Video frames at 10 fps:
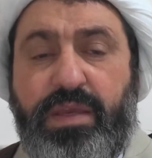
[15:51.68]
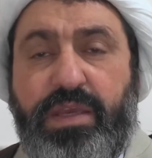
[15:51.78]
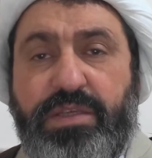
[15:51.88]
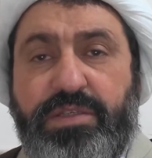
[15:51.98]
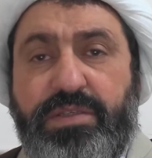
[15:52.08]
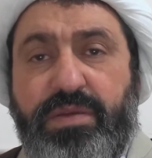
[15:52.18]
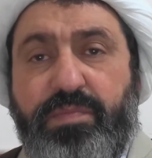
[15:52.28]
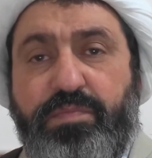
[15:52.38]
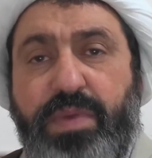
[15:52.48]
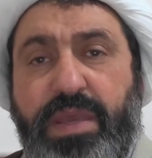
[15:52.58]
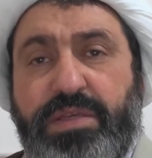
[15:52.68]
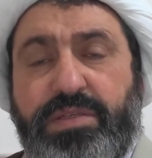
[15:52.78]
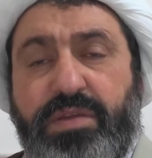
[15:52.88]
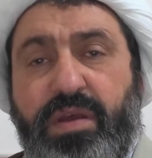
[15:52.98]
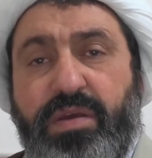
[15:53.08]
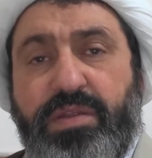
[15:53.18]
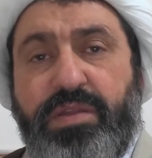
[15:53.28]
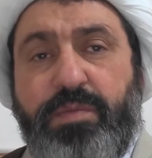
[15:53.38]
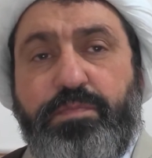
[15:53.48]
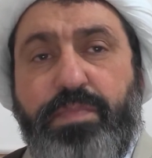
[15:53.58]
is based on
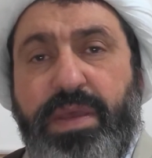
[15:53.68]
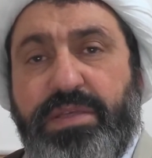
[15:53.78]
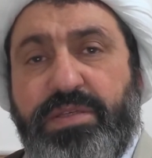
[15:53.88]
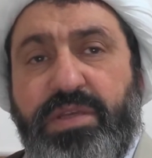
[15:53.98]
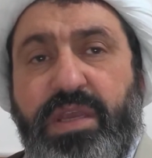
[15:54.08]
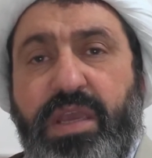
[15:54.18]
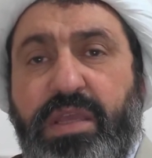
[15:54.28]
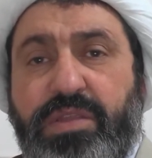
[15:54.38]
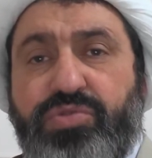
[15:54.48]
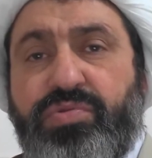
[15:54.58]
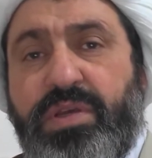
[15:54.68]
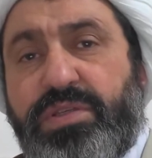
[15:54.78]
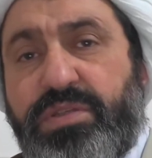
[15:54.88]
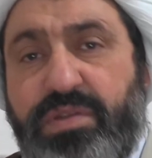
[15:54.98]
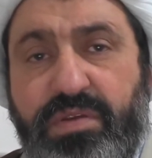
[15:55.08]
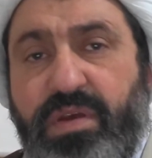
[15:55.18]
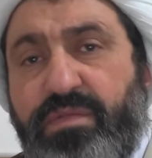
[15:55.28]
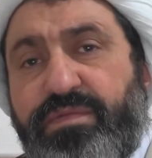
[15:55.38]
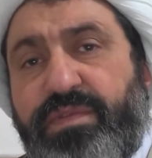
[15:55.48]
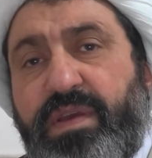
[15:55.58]
the best interest
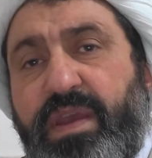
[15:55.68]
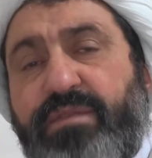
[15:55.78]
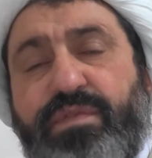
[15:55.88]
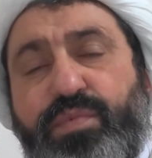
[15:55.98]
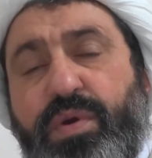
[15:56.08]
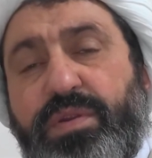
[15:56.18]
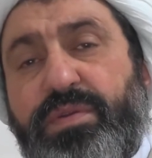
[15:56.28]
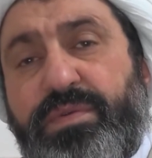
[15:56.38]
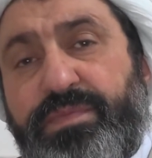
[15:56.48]
of everyone.